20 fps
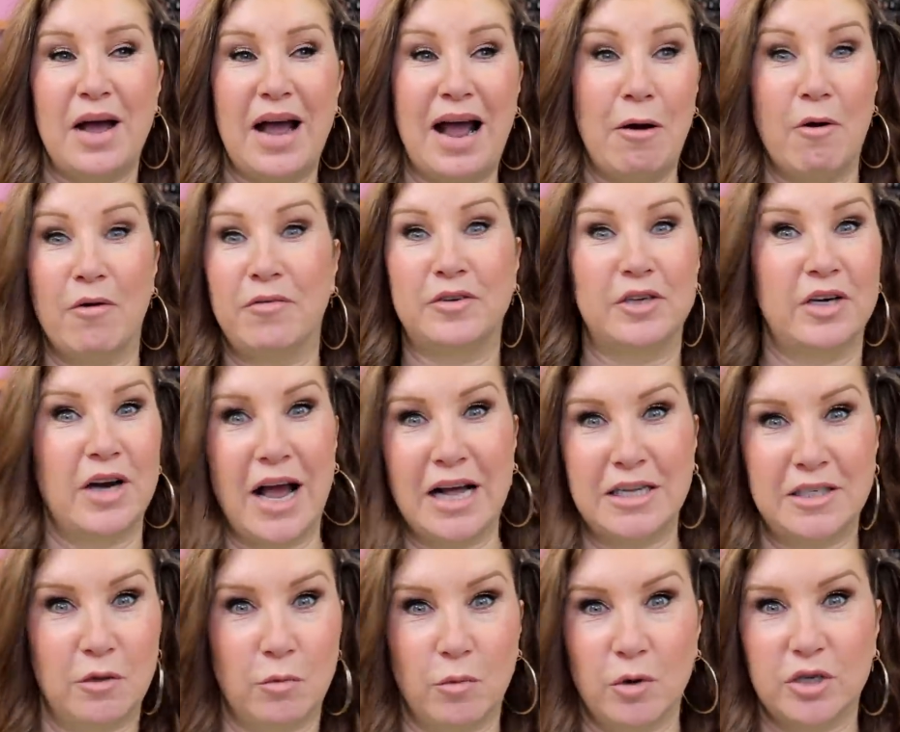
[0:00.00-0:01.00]
how often I
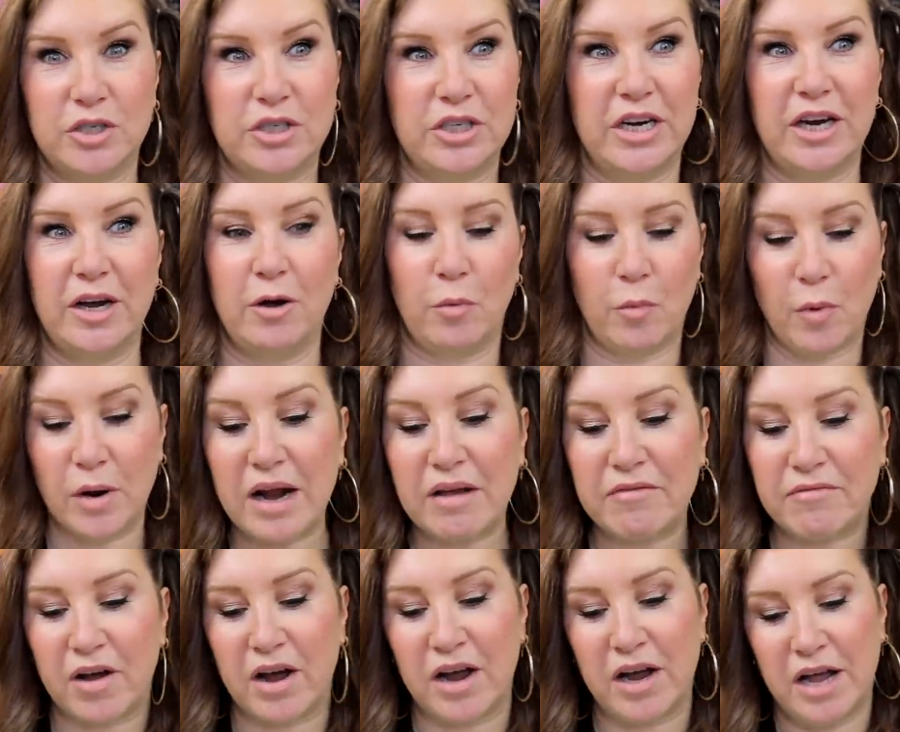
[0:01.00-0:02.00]
had to wash it or
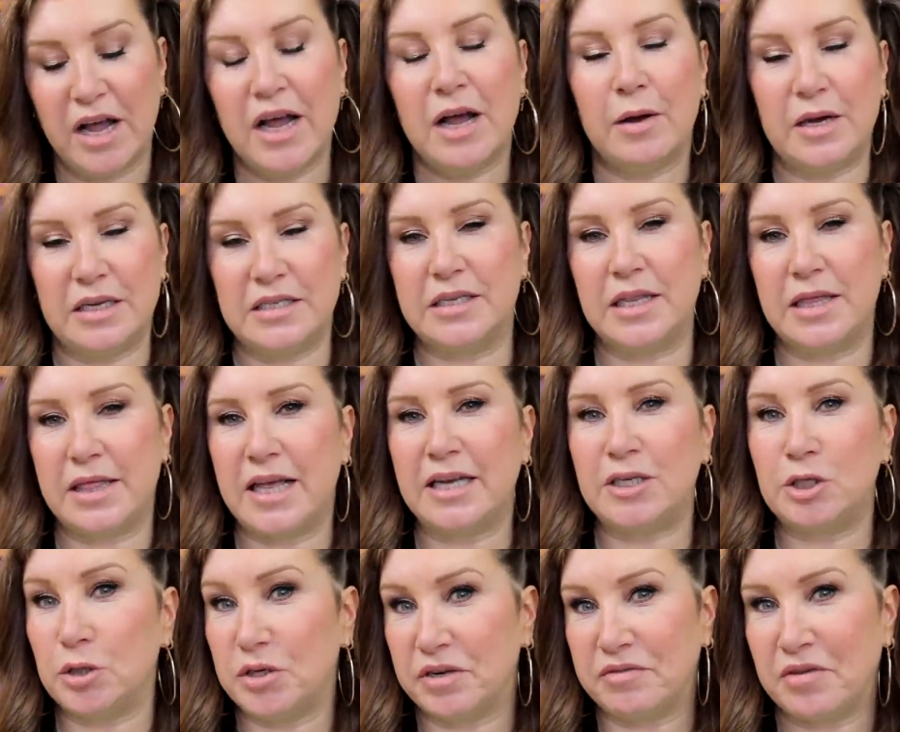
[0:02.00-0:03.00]
whatever is they're
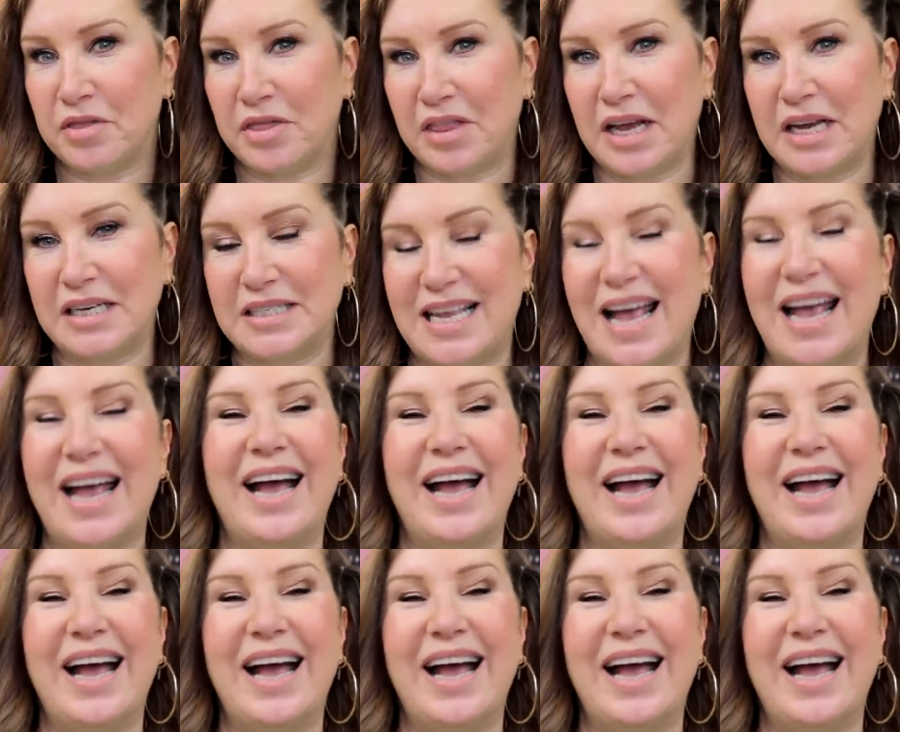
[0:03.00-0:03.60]
two different things